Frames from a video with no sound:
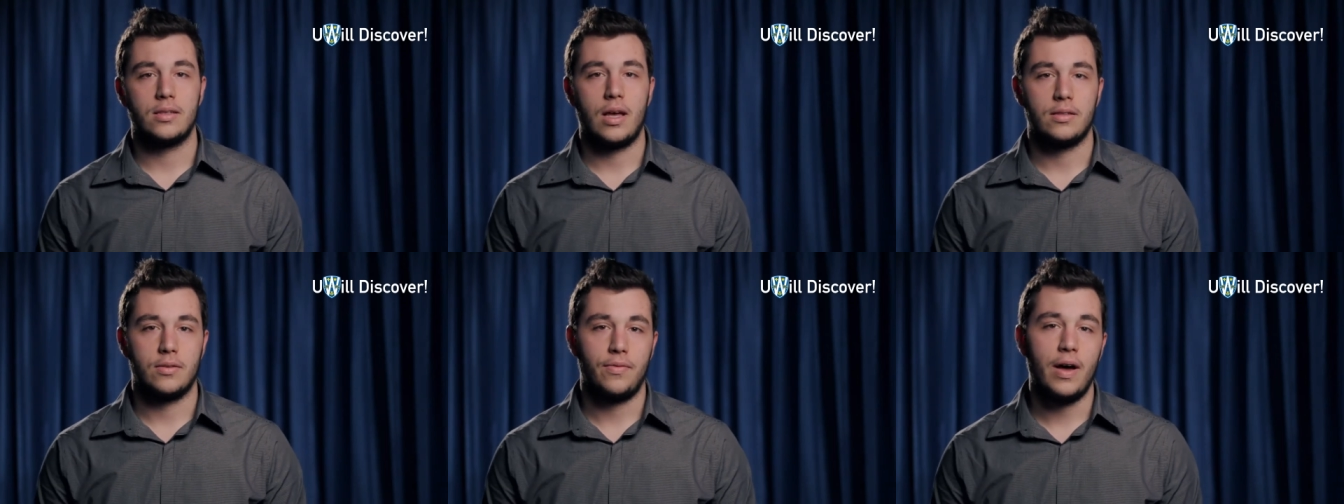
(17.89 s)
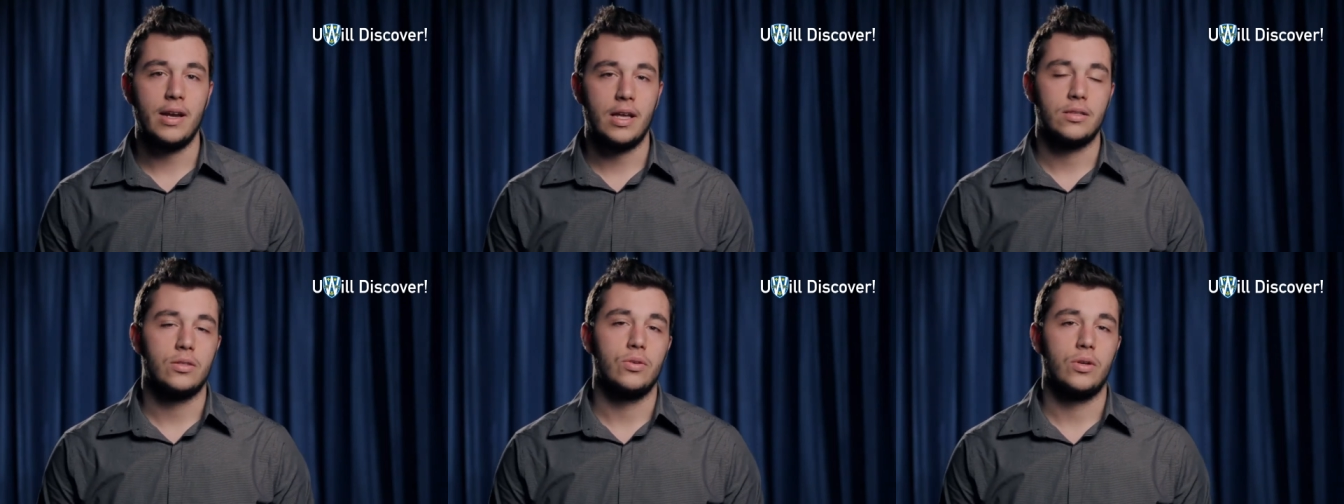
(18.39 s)
As a
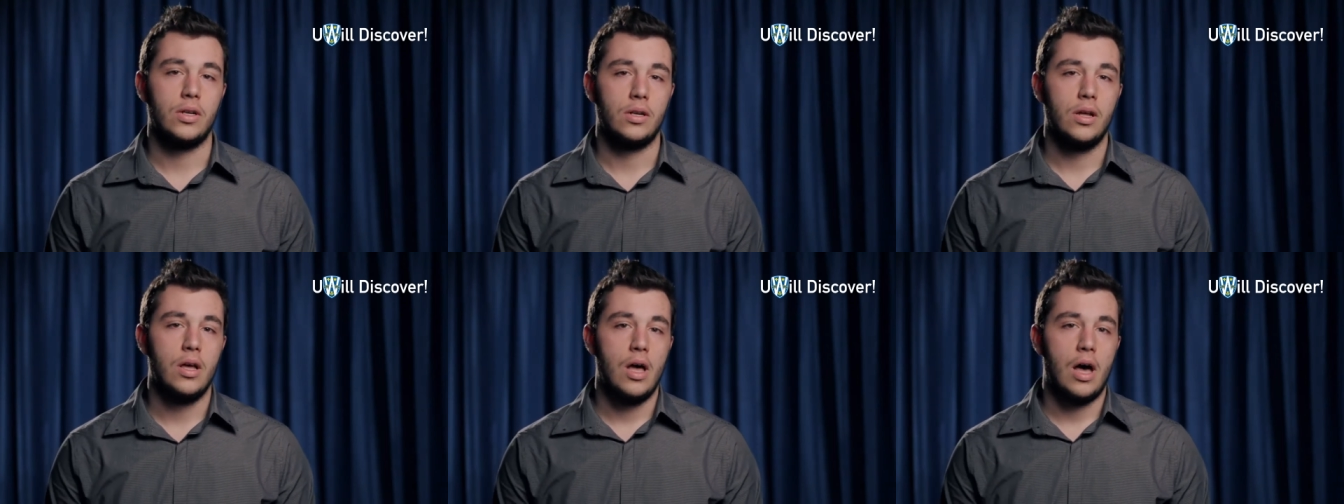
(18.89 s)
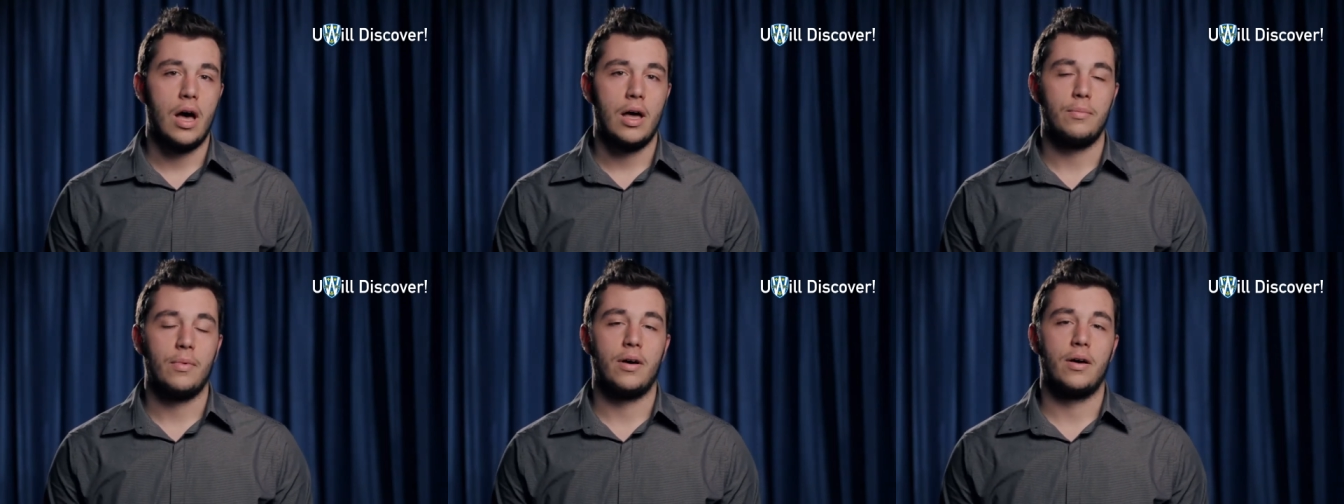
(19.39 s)
finance student,
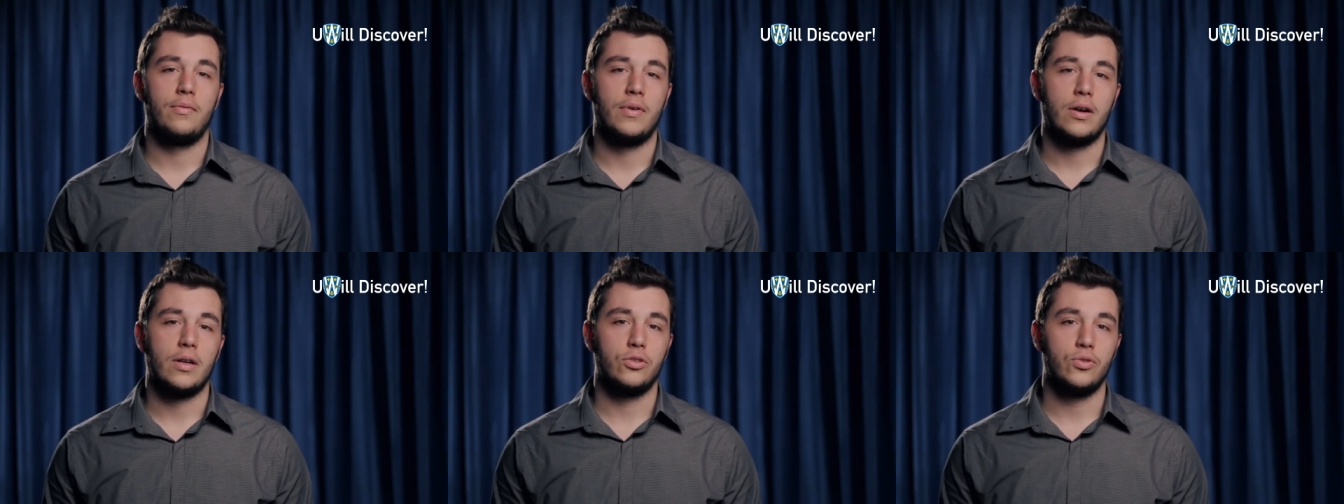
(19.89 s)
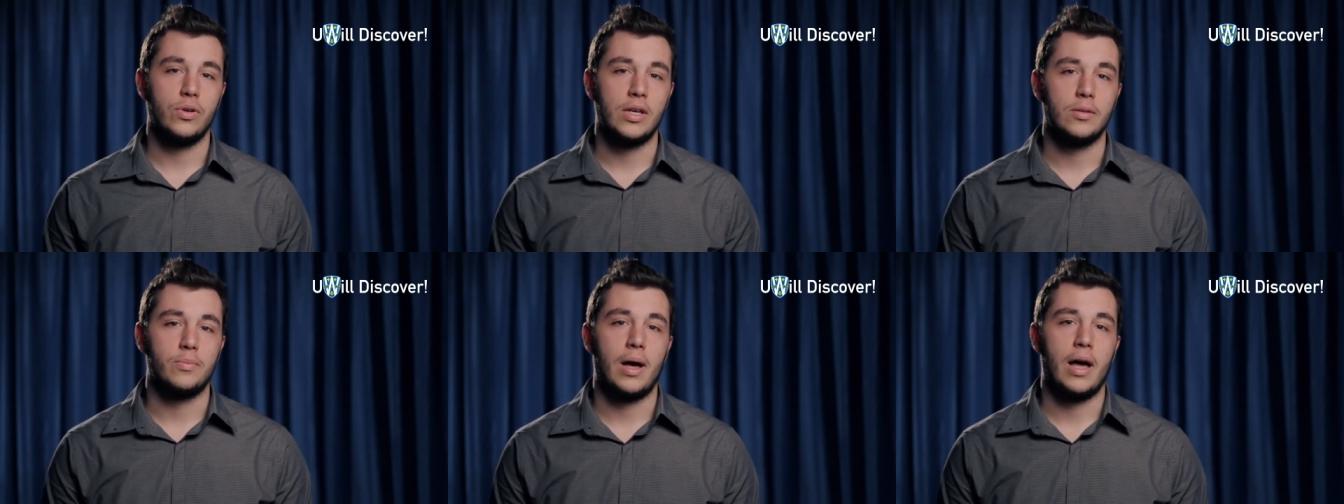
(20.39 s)
I'm uh, very
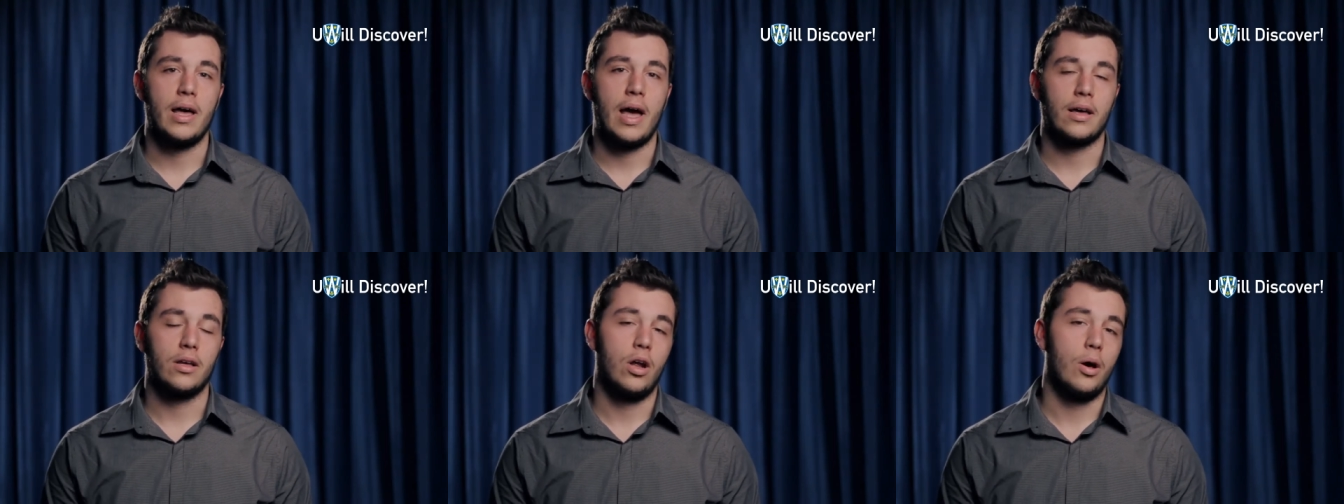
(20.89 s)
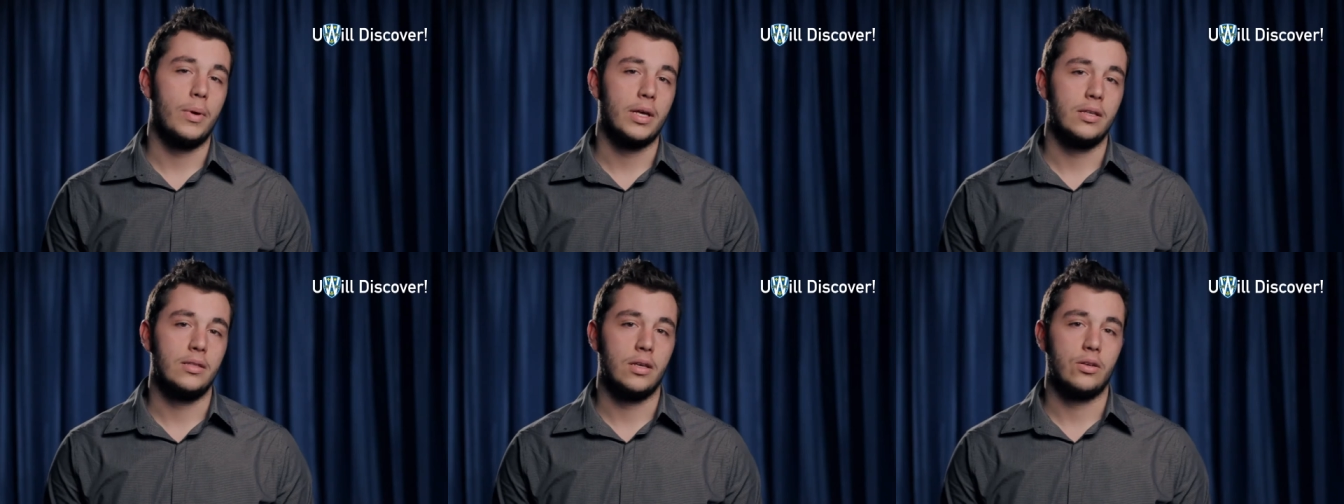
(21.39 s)
intrigued by economic
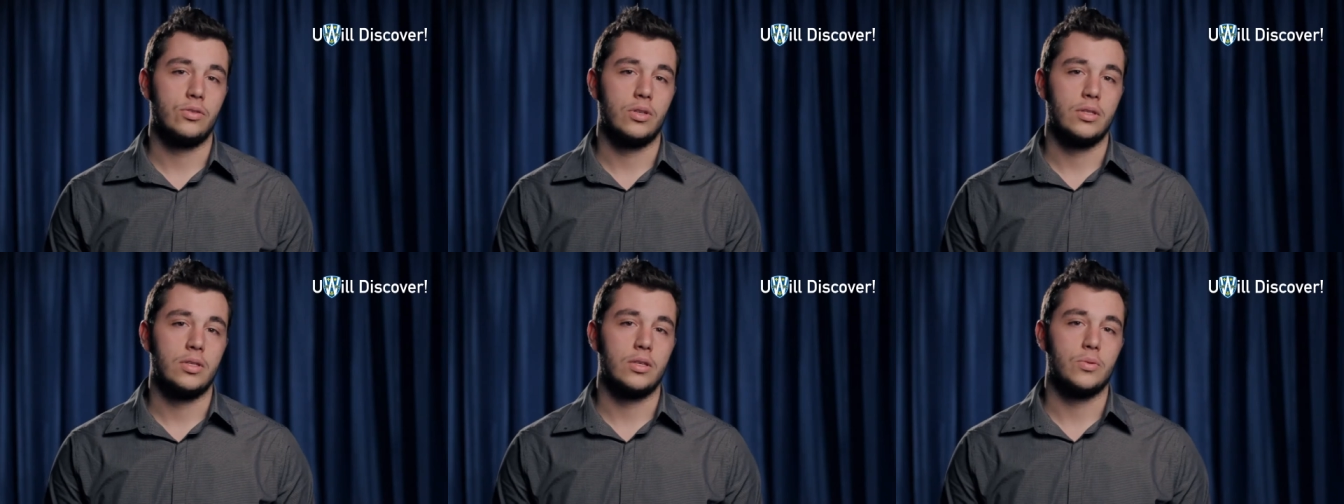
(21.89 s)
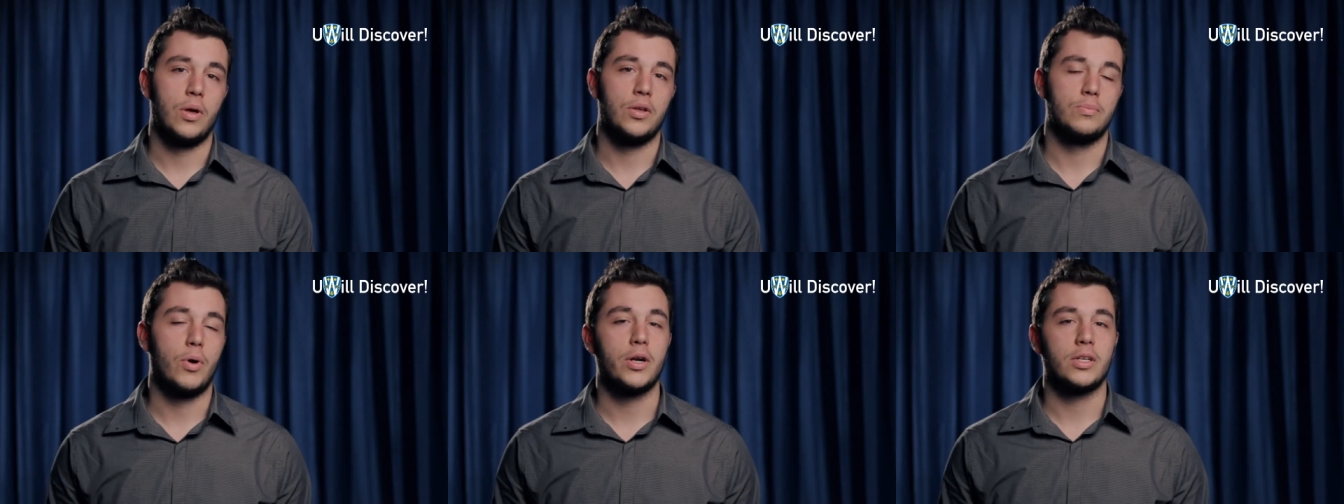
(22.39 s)
conditions as well
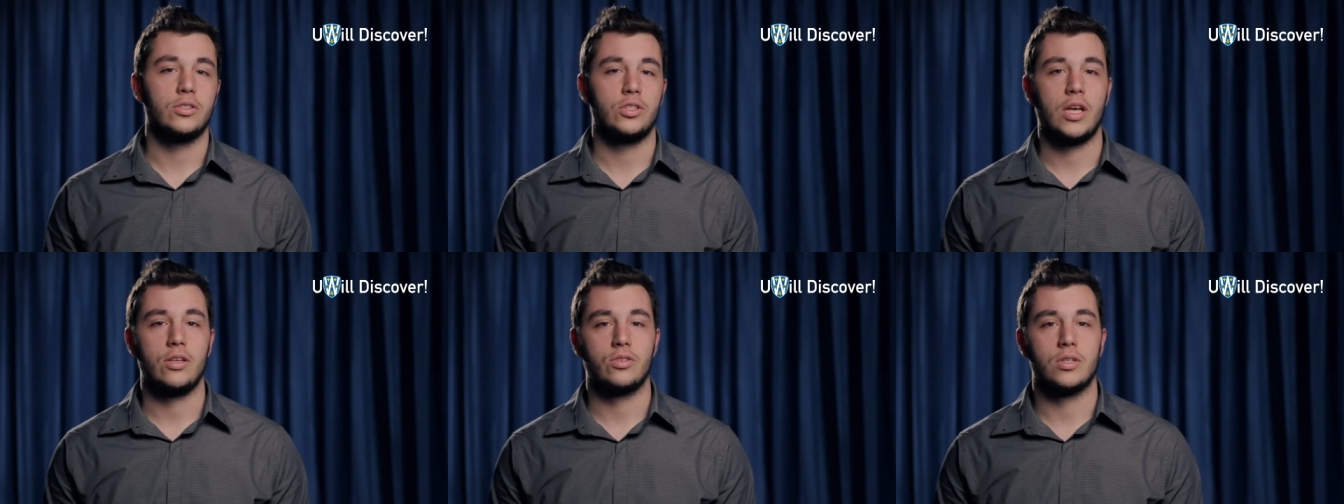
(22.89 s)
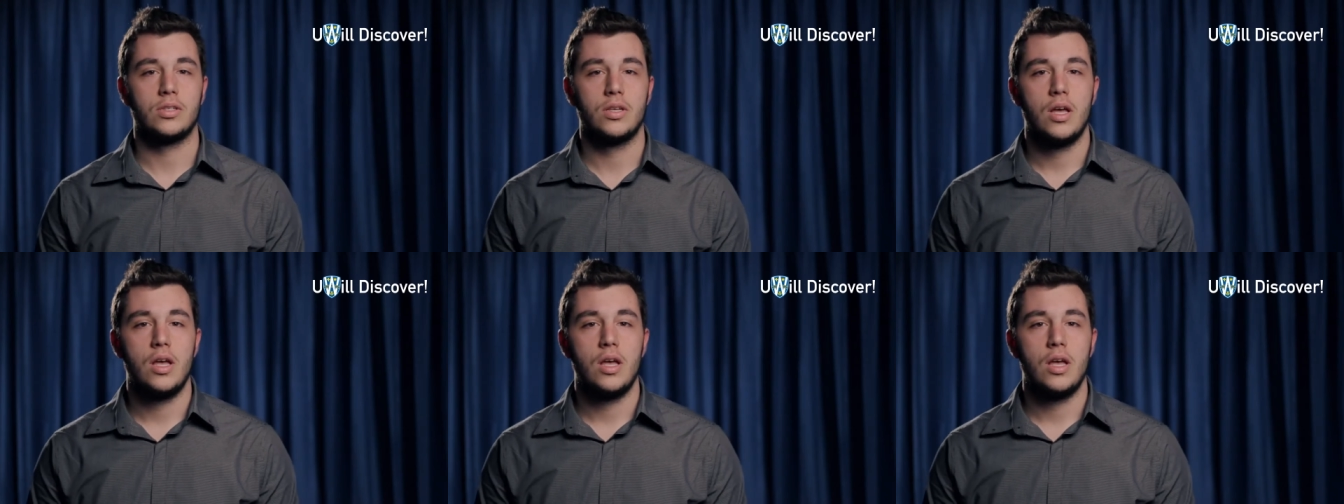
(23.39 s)
as market changes.